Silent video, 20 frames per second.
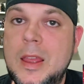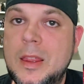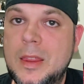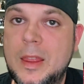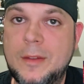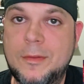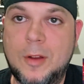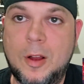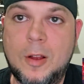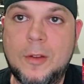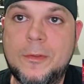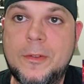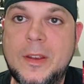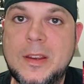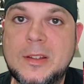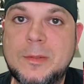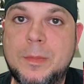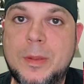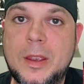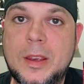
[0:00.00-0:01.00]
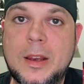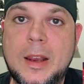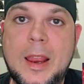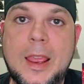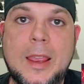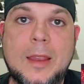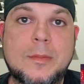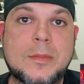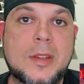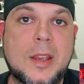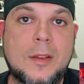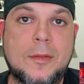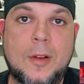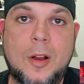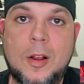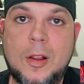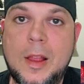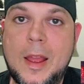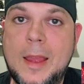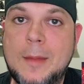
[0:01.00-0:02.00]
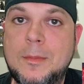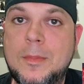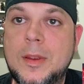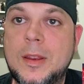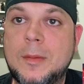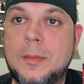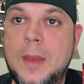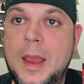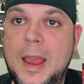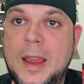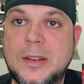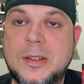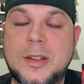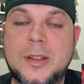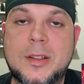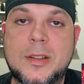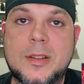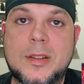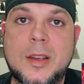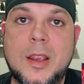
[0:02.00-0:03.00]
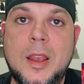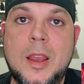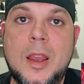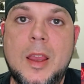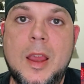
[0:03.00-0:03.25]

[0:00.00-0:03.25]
They've all faced big names, they've all had big matches,